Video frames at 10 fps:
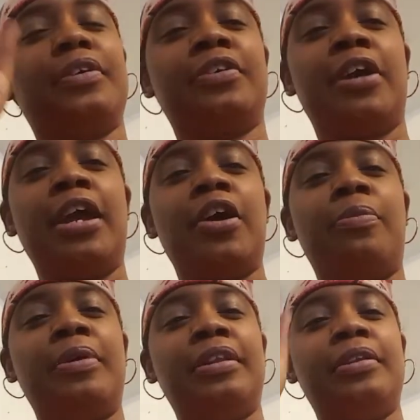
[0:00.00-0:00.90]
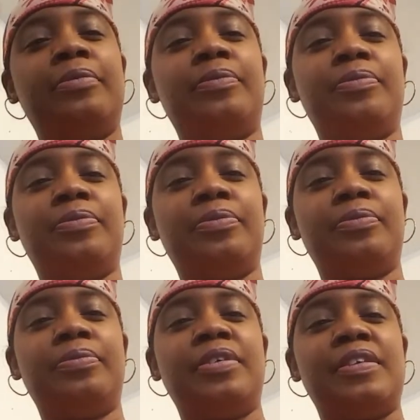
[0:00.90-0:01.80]
So he go put
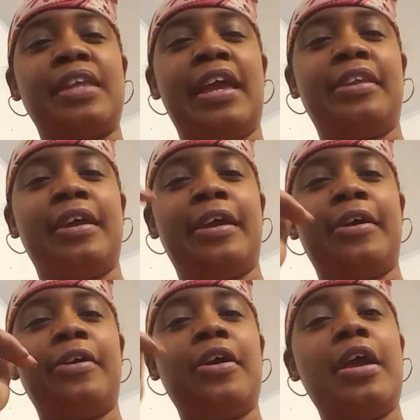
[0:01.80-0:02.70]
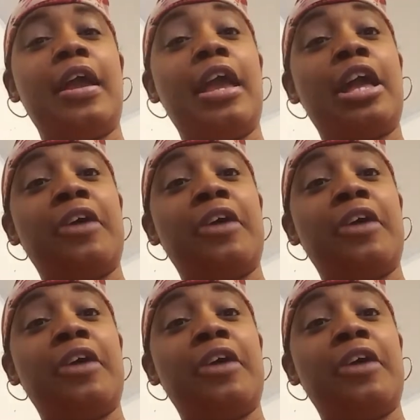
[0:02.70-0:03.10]
the snake down. He